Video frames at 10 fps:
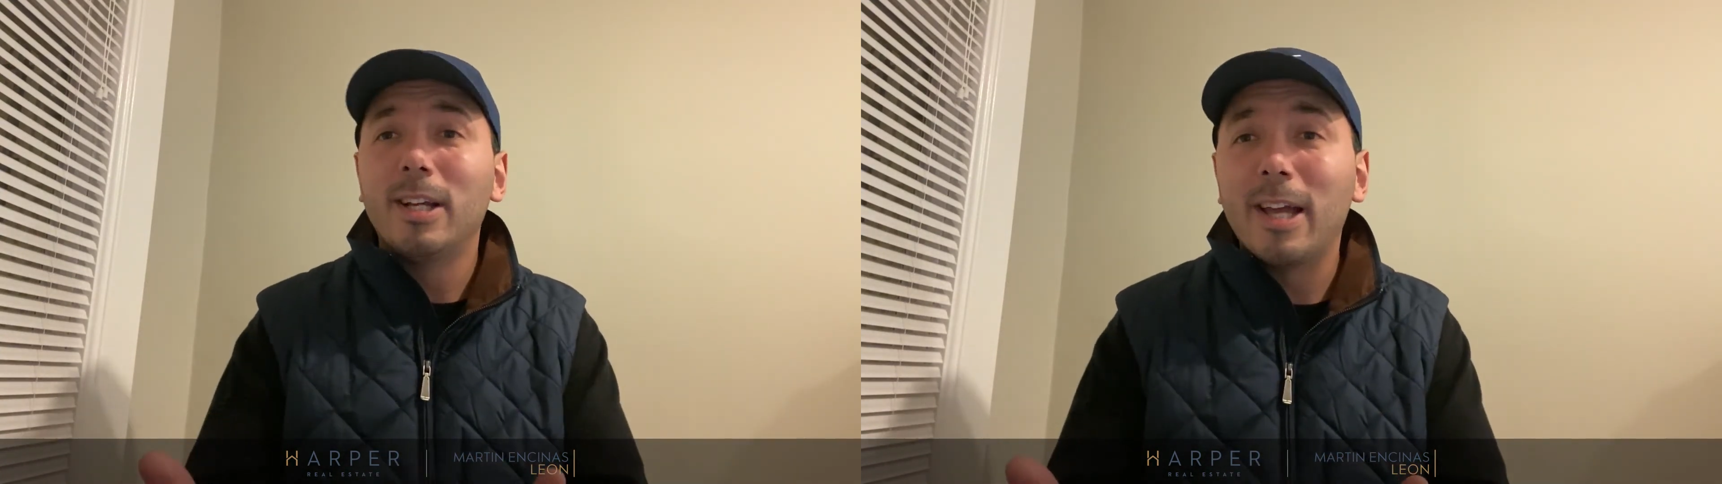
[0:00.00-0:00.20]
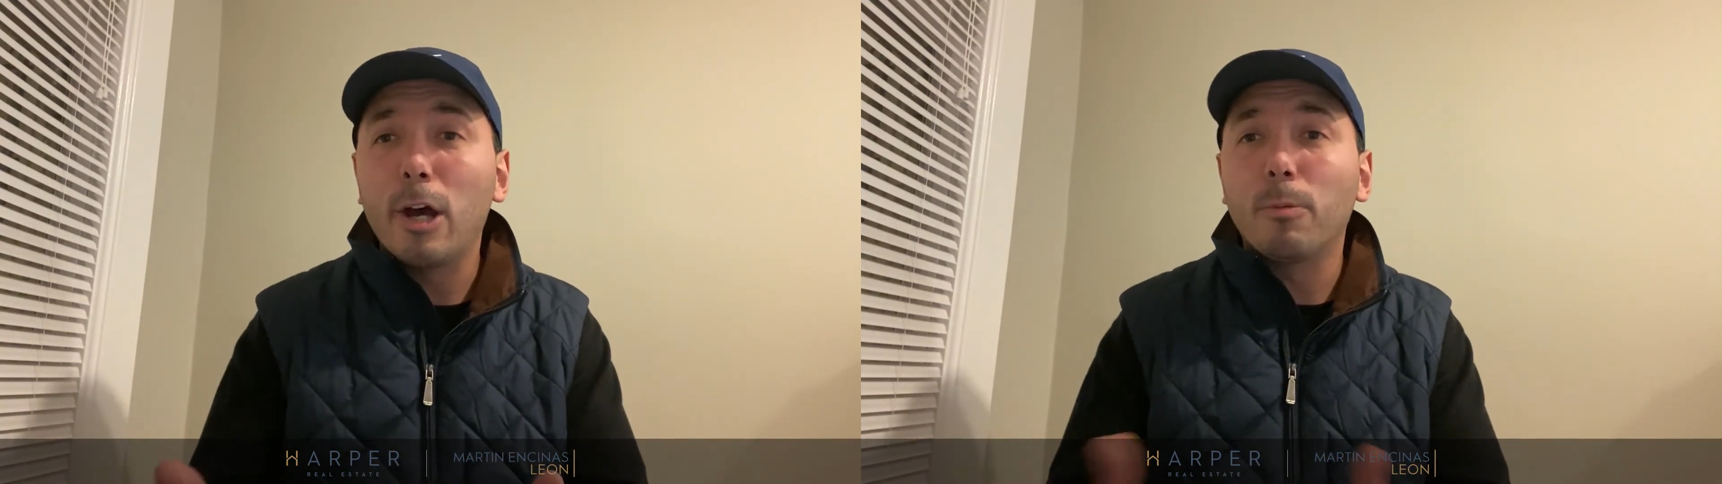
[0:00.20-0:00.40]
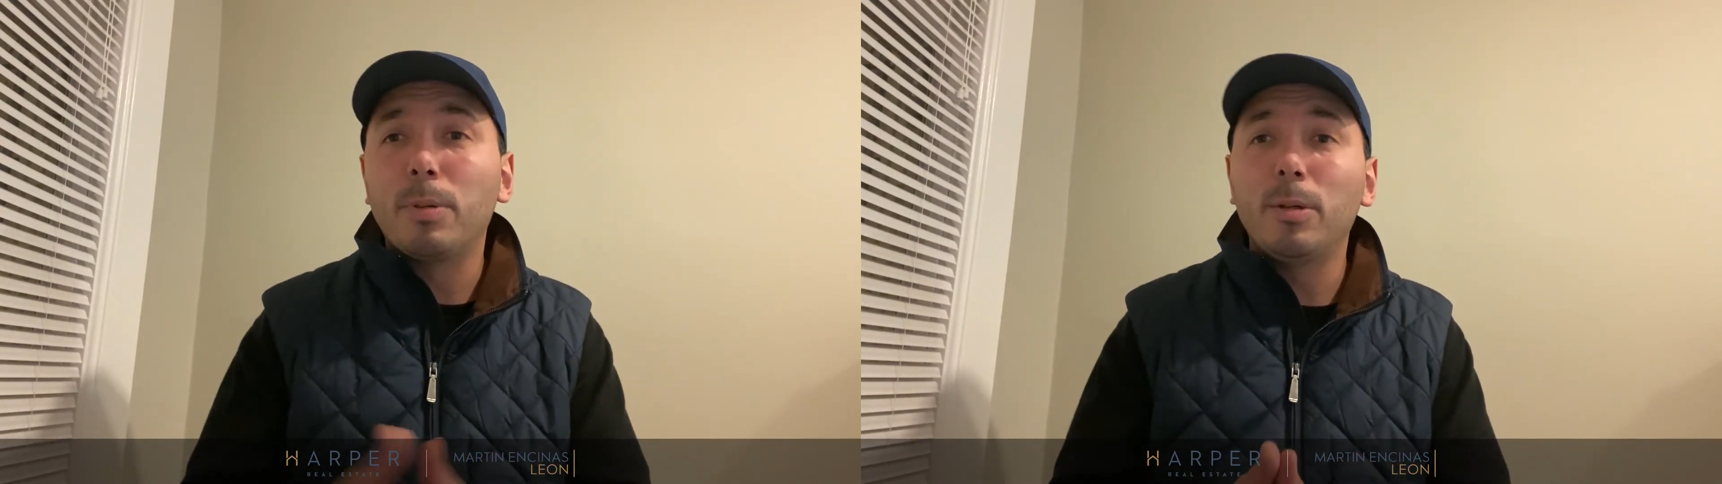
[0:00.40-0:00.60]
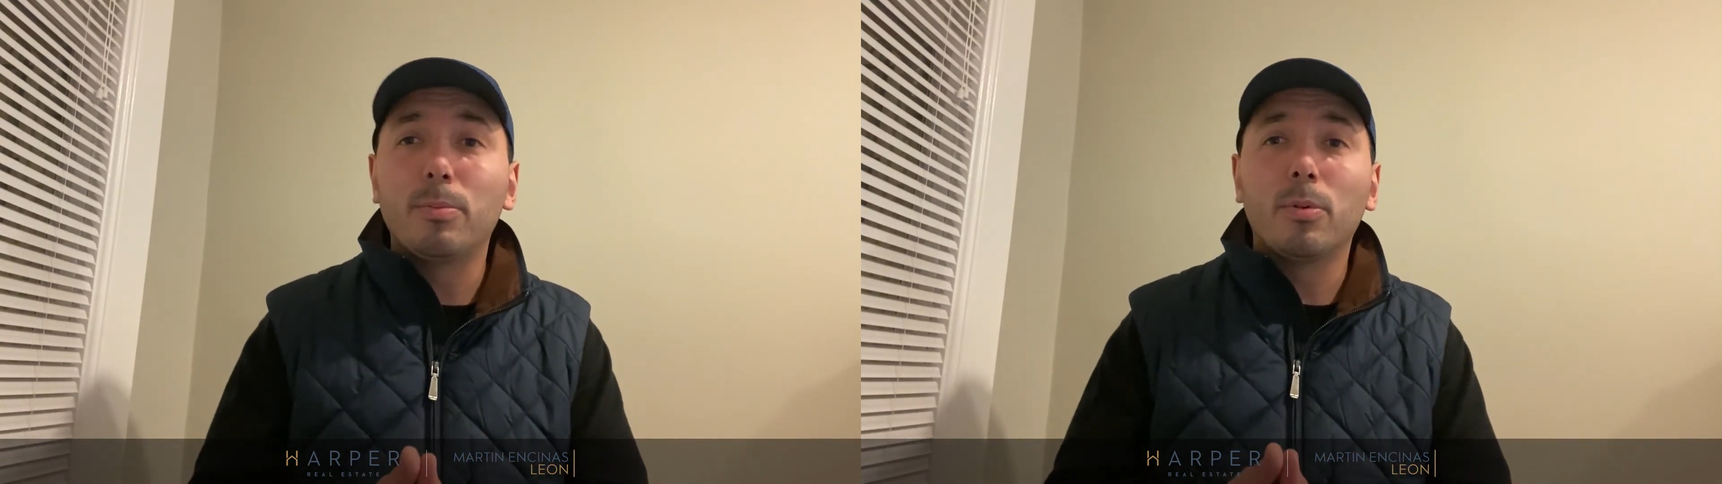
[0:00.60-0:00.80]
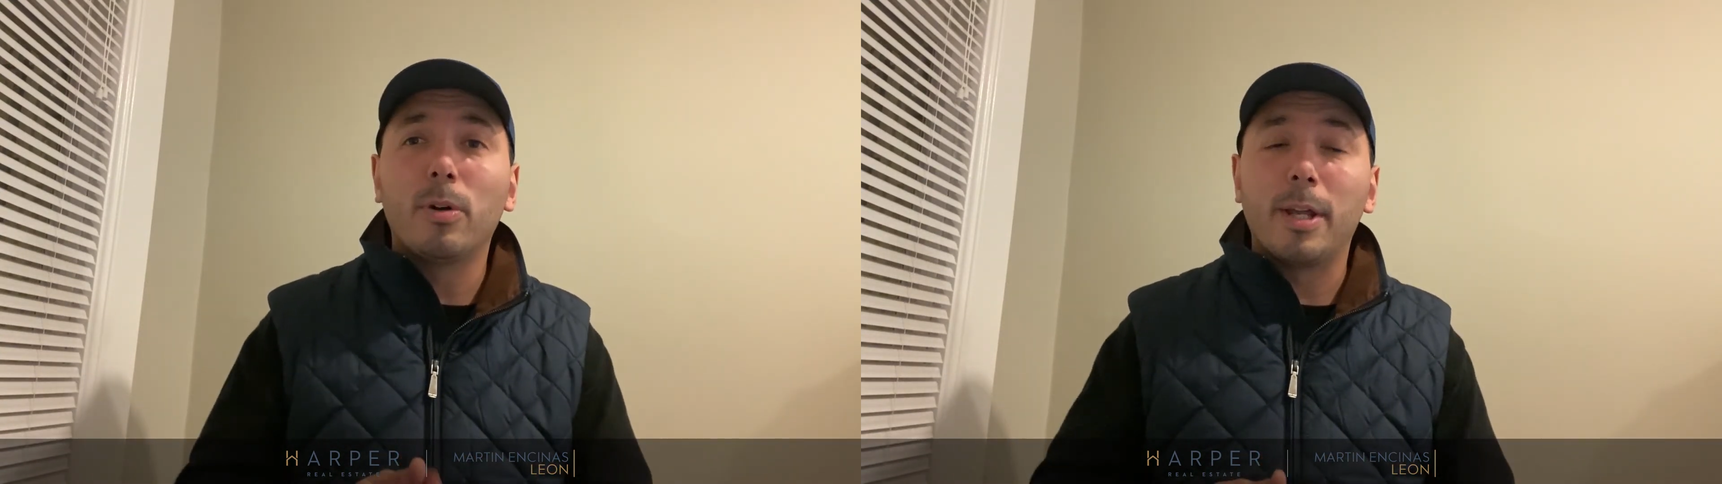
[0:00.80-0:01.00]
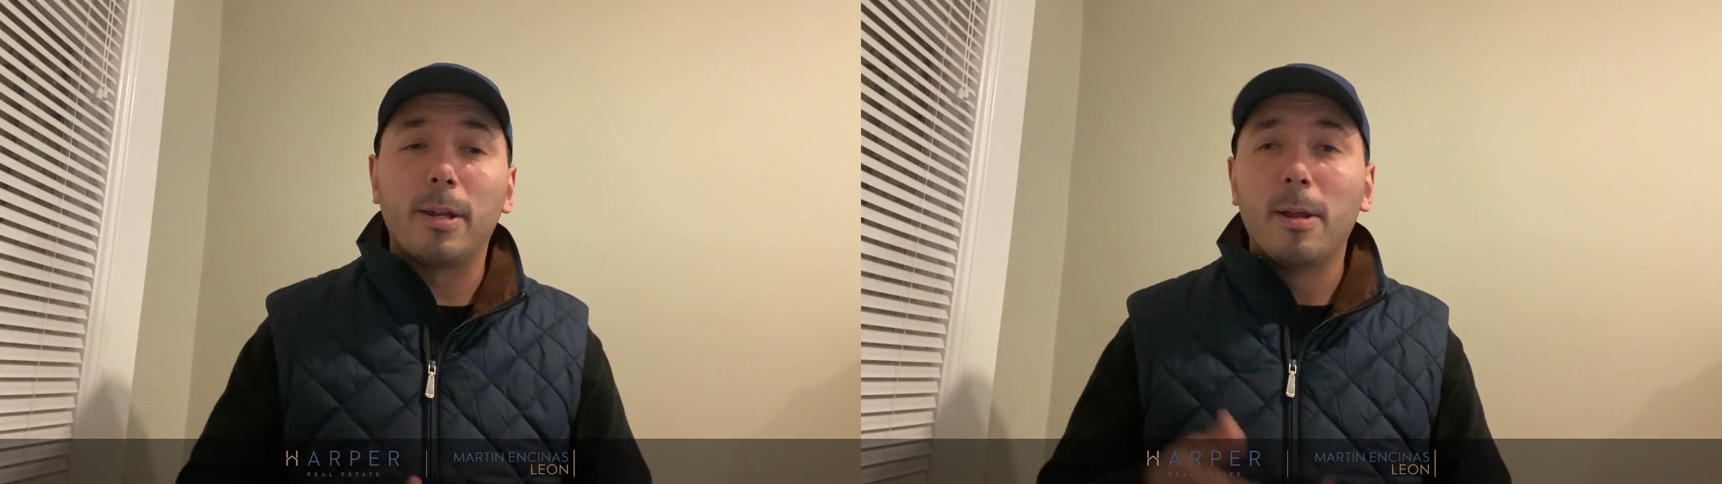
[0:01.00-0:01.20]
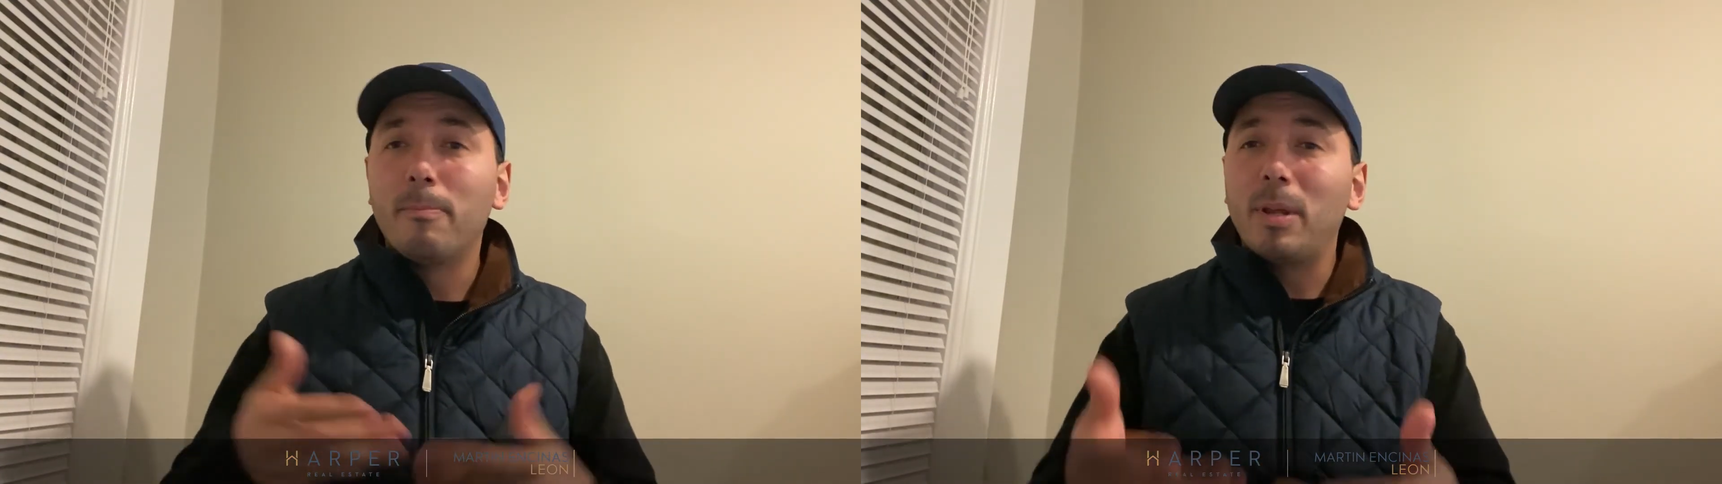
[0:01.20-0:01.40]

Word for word: help people and